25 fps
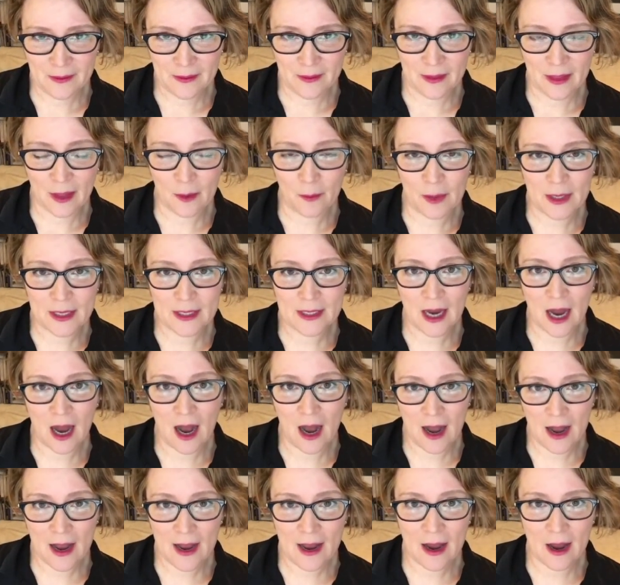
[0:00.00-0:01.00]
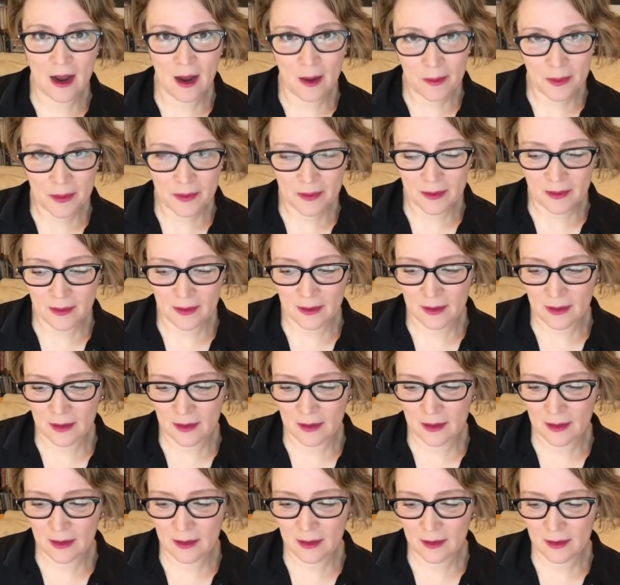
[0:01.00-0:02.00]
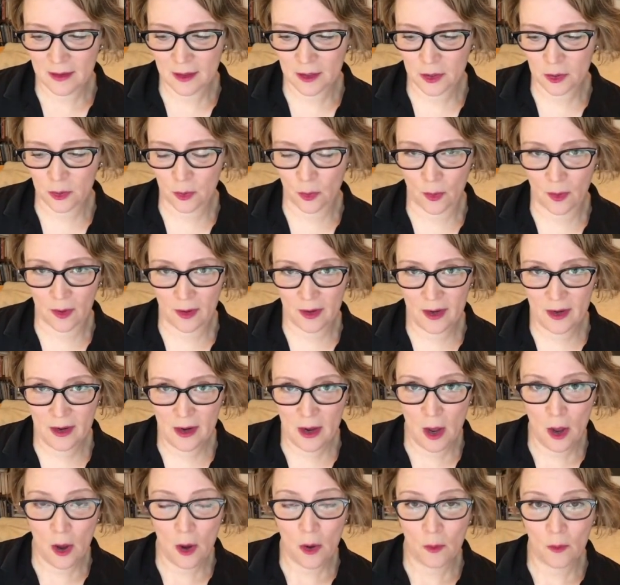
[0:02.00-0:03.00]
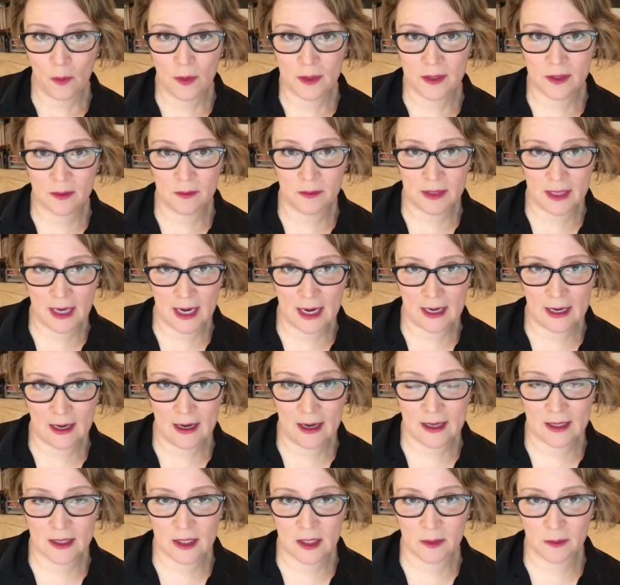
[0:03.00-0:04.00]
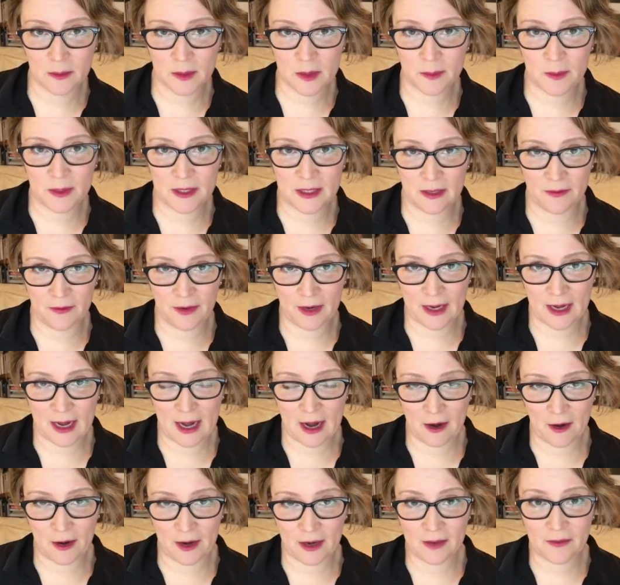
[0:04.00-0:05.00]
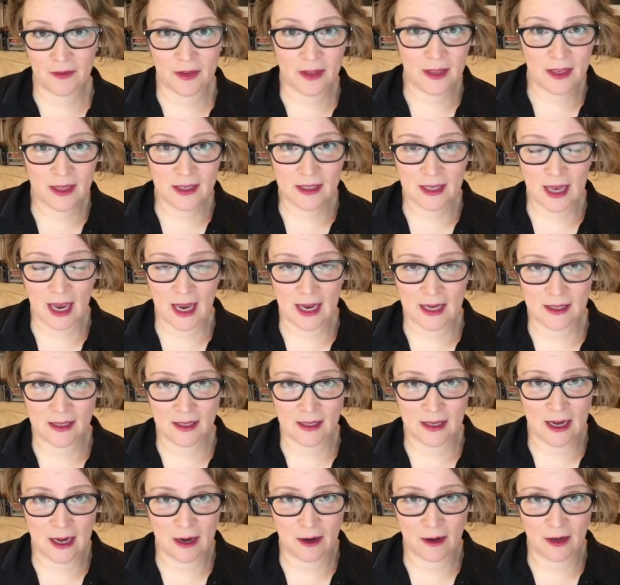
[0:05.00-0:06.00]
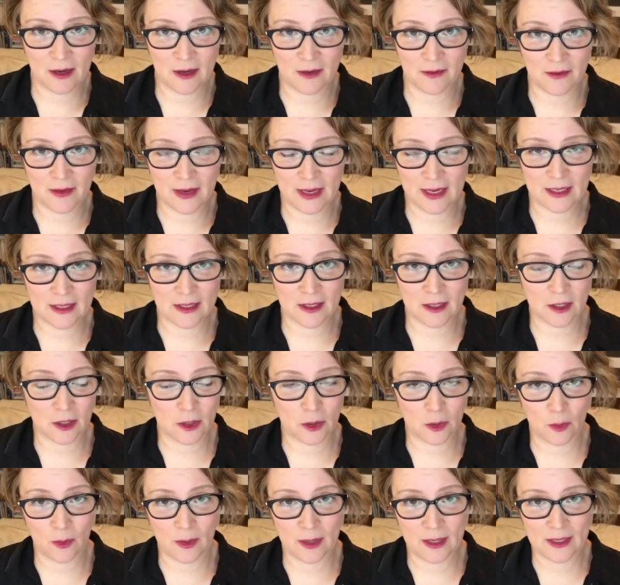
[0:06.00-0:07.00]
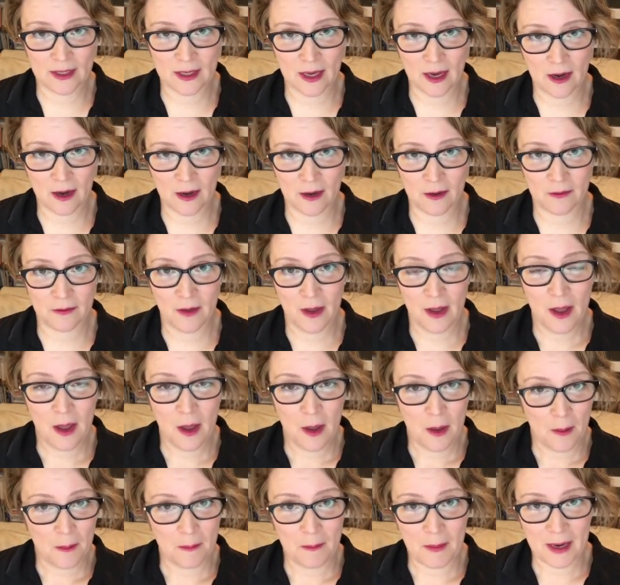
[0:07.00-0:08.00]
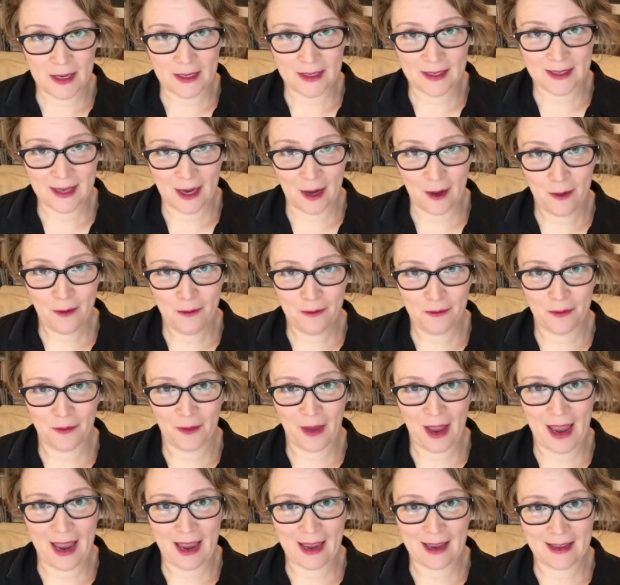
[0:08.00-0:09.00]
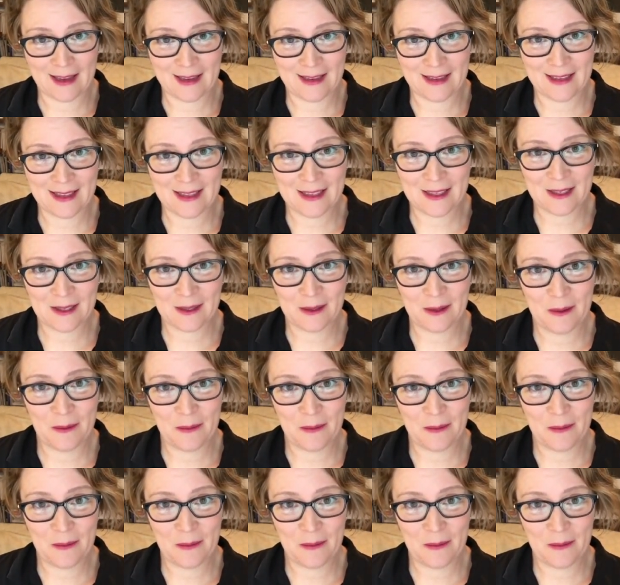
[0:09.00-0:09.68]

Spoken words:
Then we tie up the story with some data and some specific narrative. In this case, the narrative is the stories of myself and